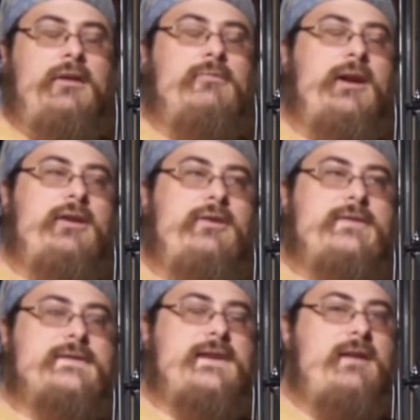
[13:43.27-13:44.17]
We can do
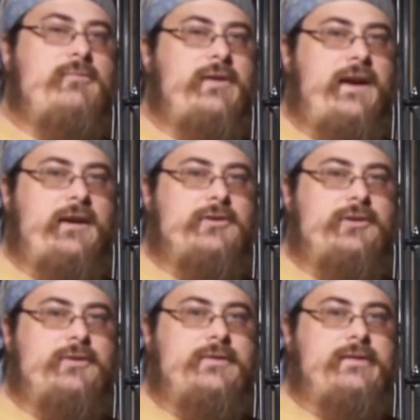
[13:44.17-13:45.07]
the same with
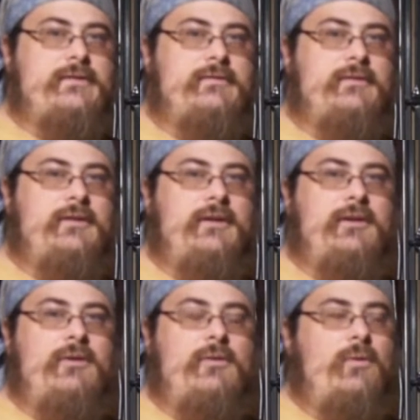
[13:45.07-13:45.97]
integers,
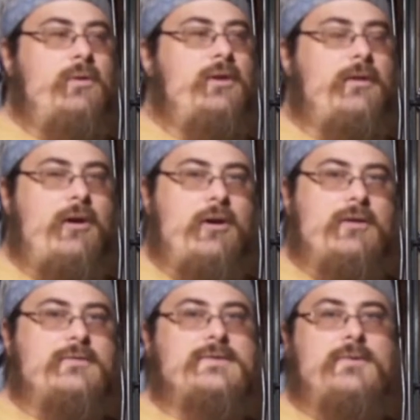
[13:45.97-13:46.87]
or
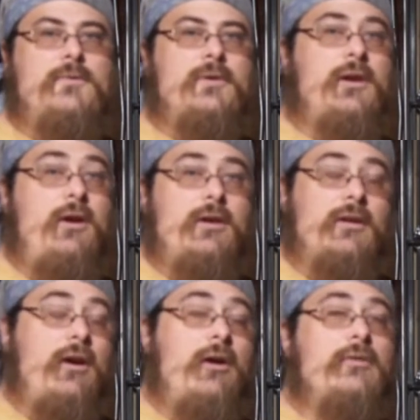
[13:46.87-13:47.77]
longs, or
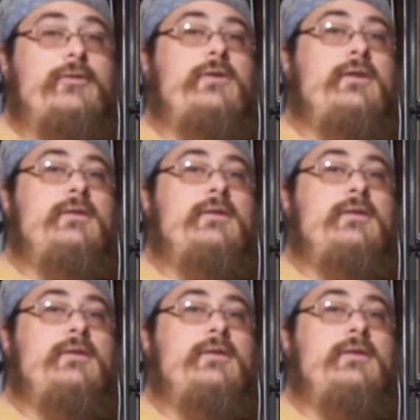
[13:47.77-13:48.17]
long-longs.